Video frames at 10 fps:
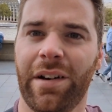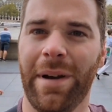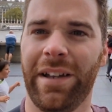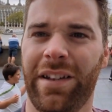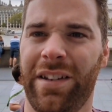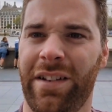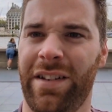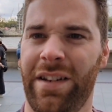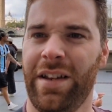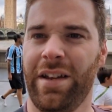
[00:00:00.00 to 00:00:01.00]
I'm at
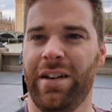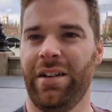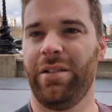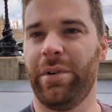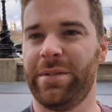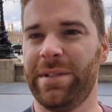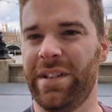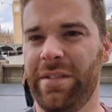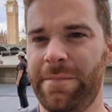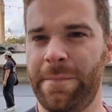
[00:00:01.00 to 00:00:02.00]
Westminster.